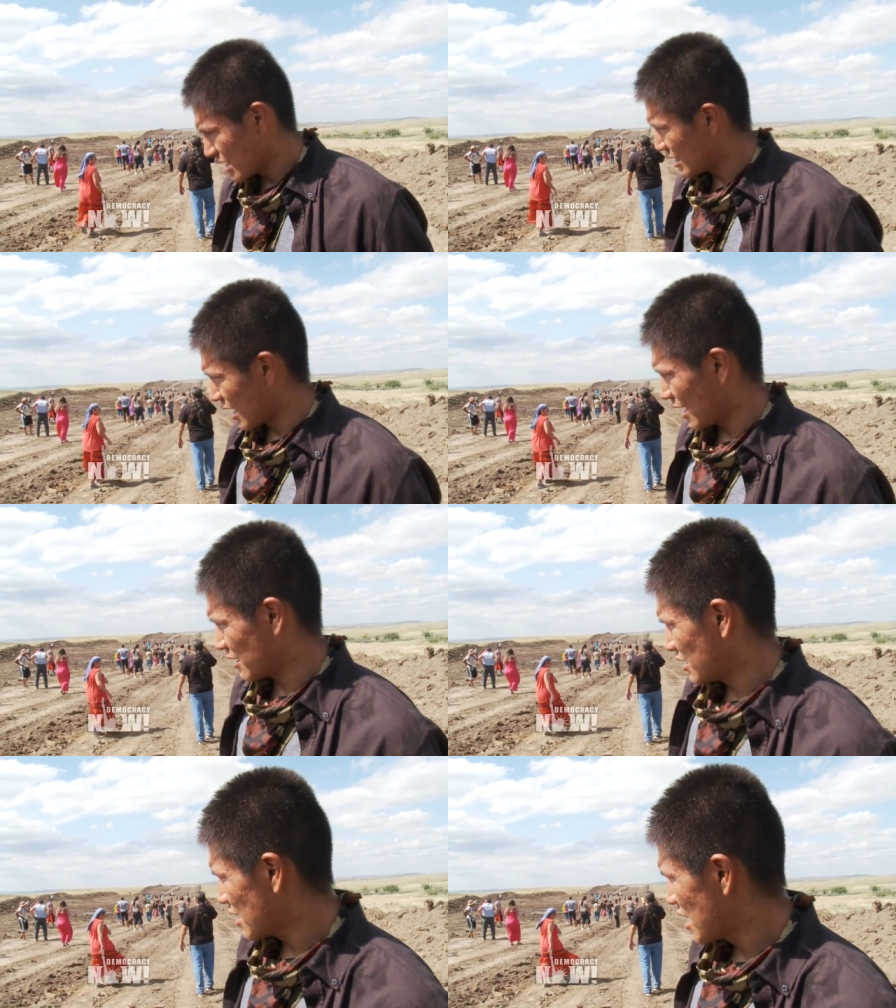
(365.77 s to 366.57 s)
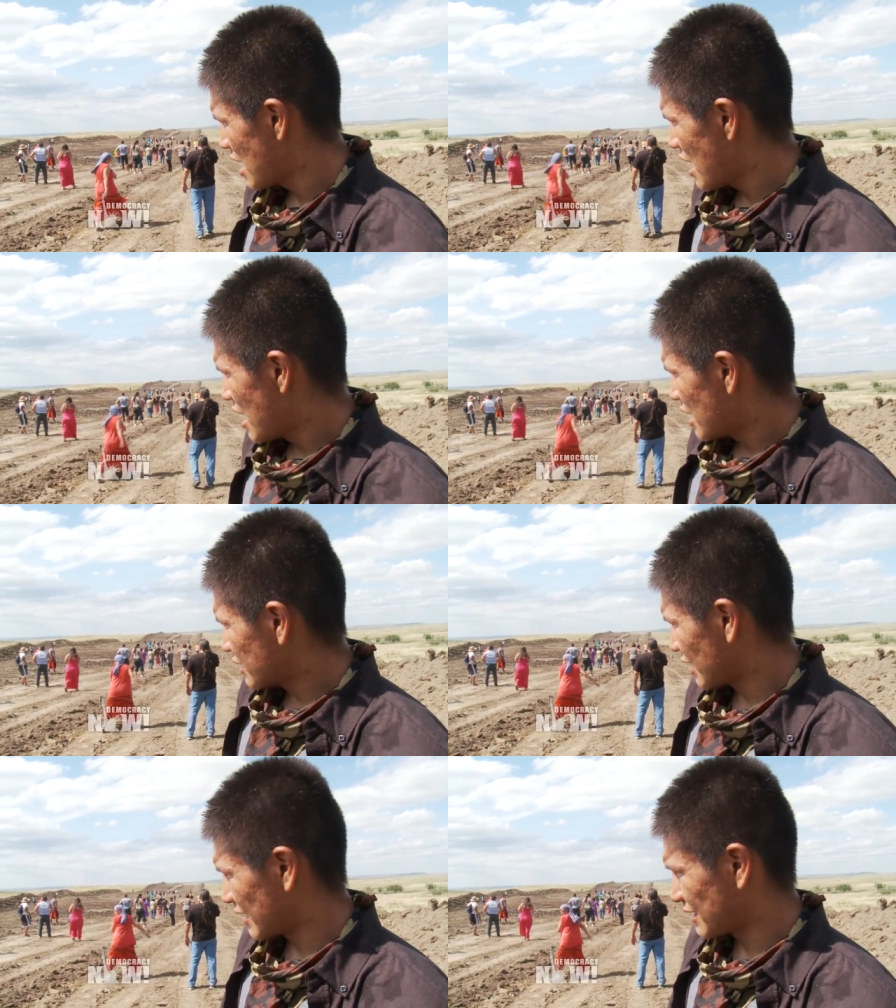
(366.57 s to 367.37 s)

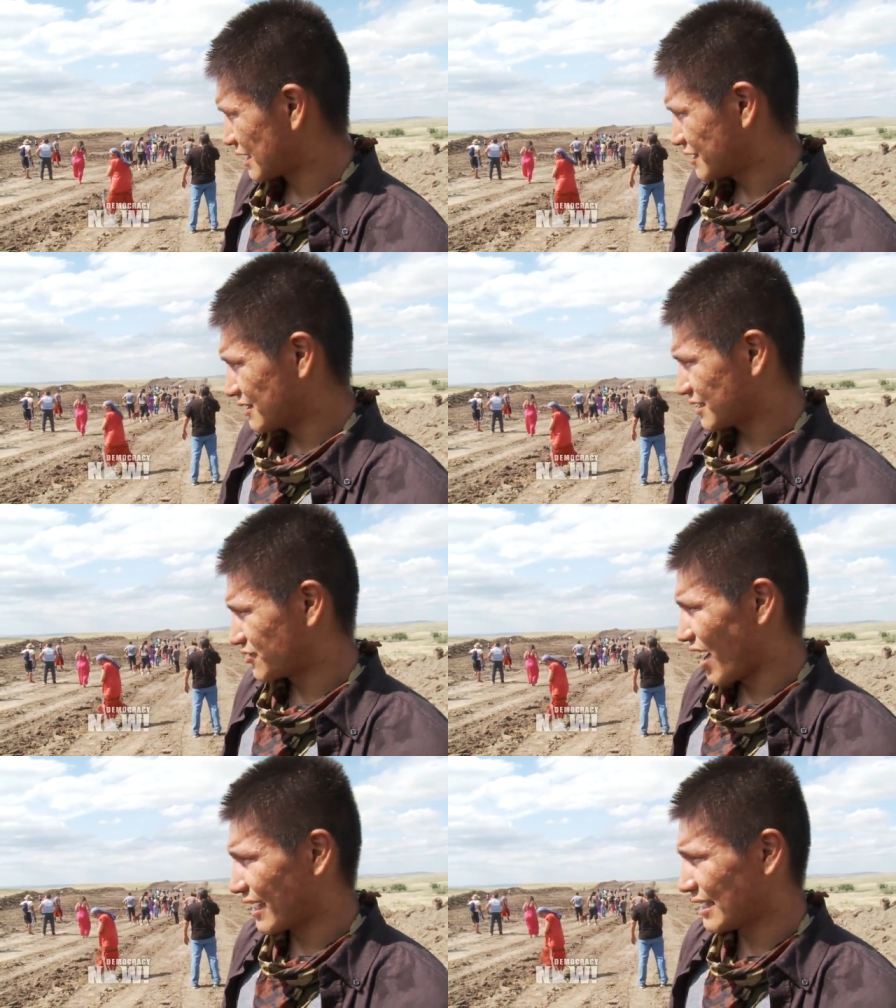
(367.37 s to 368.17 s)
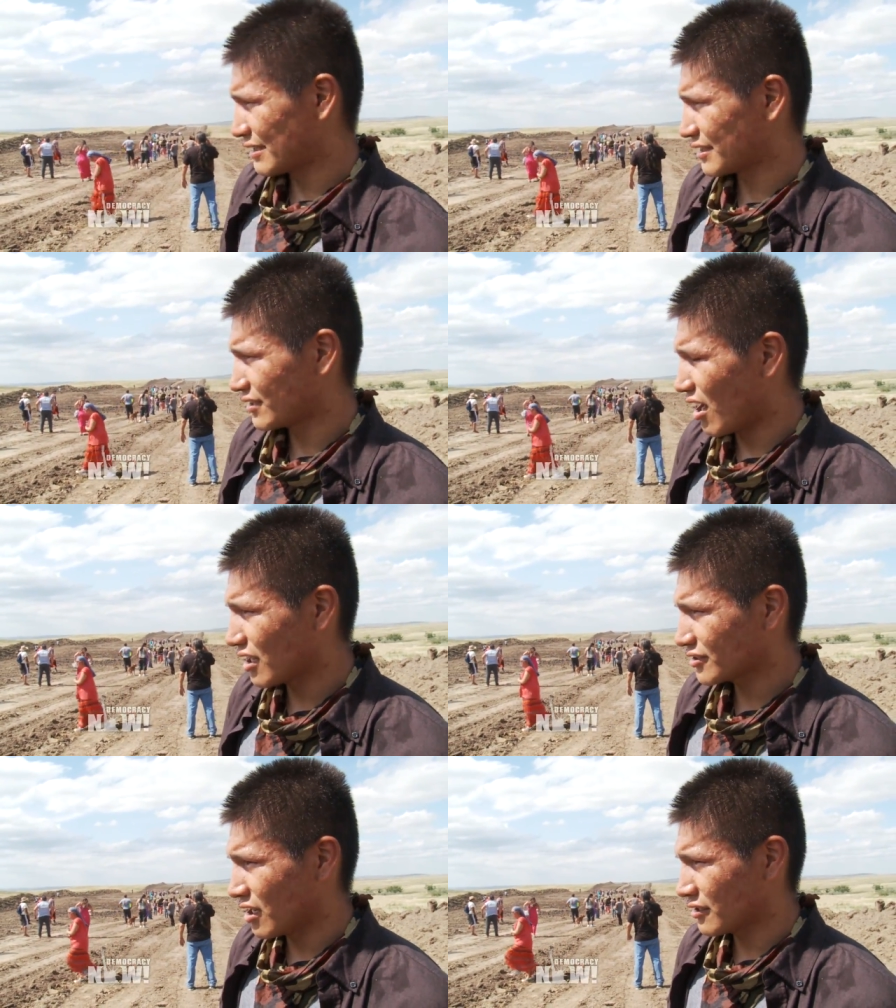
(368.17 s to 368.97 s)
Then they tried getting the
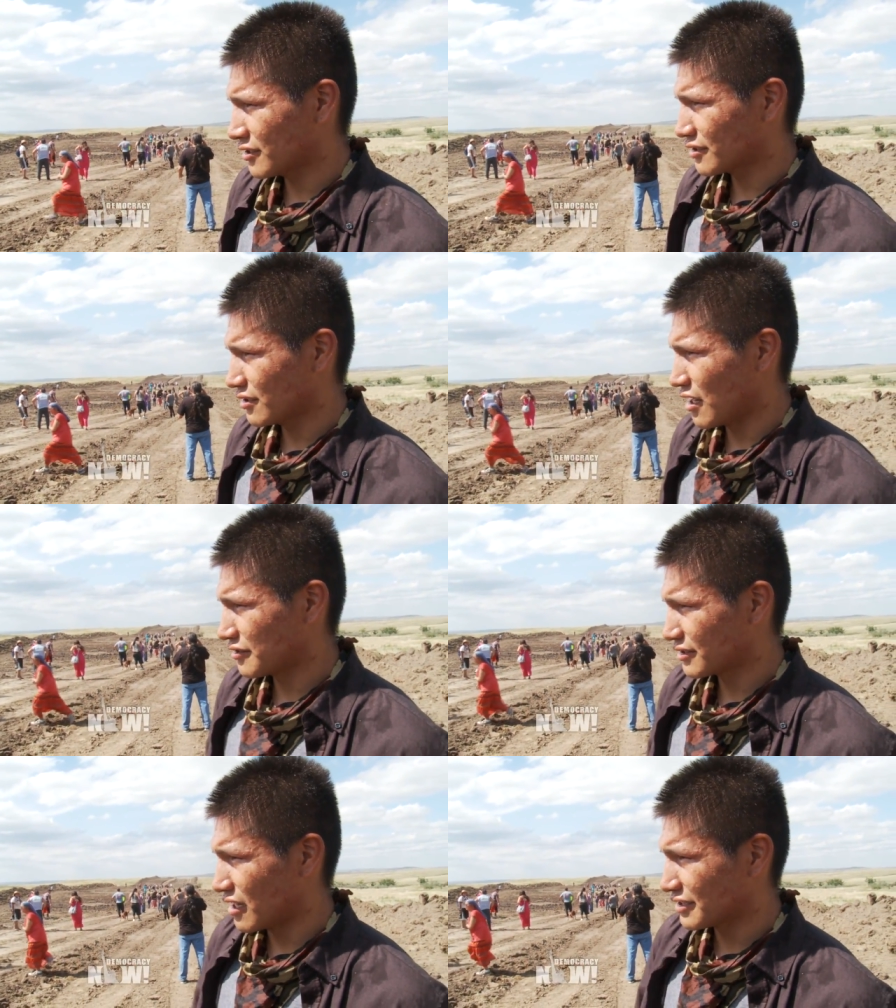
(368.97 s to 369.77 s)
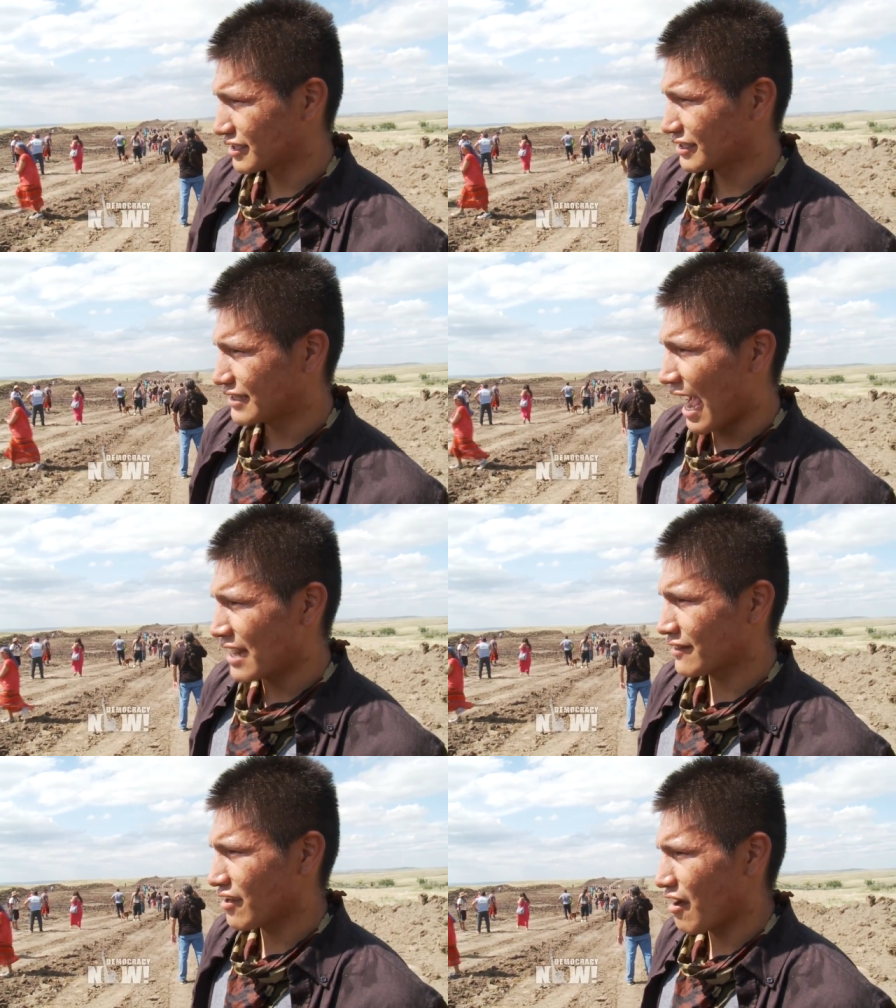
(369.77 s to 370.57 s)
dogs on us. So I was just
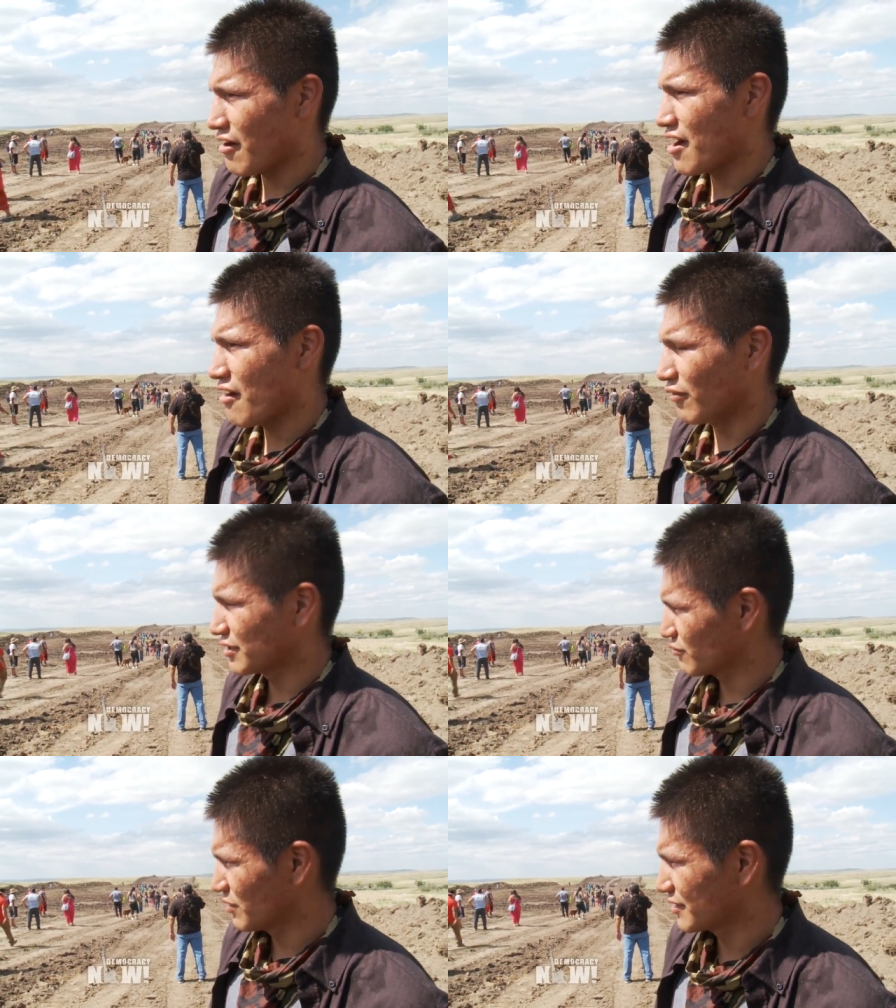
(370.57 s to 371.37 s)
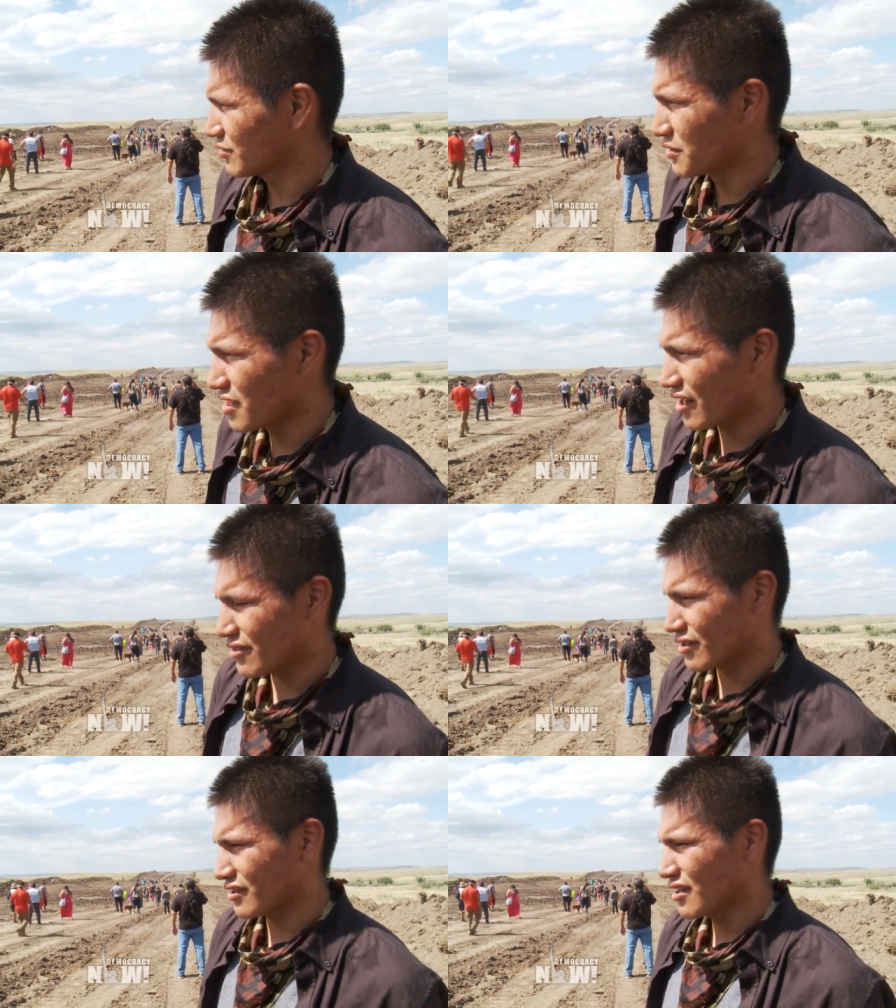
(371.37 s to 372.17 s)
standing there, wasn't really doing
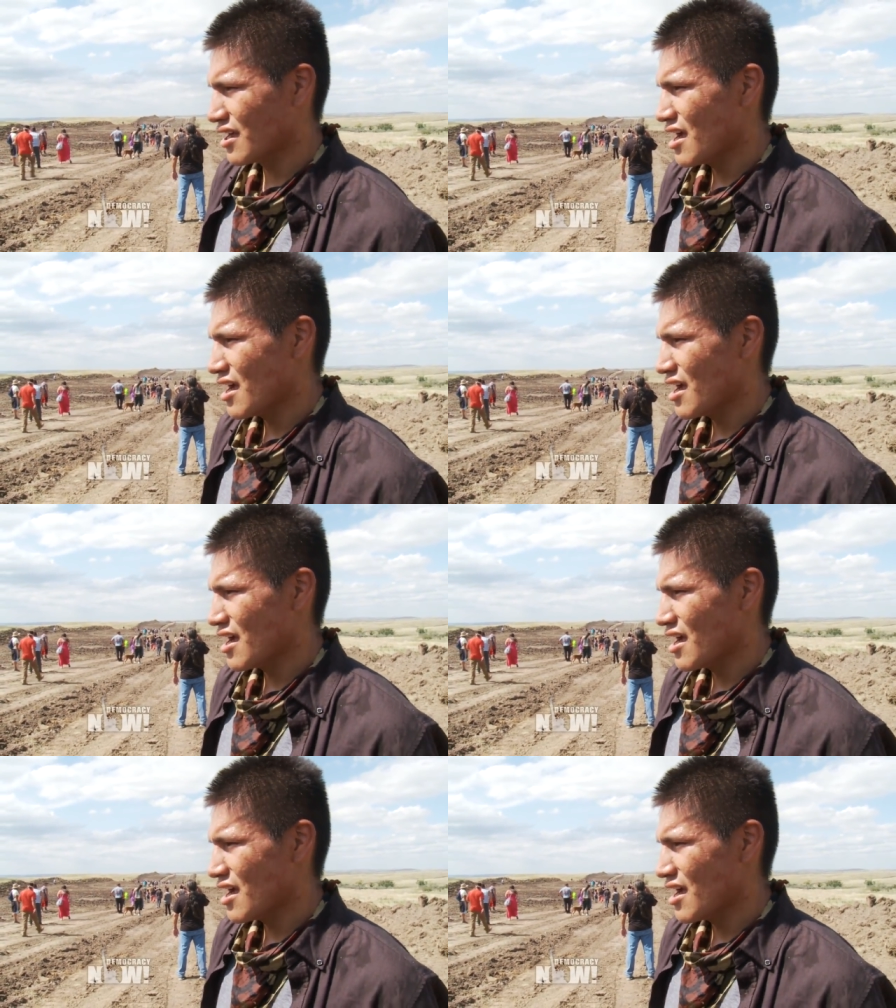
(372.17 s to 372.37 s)
nothing.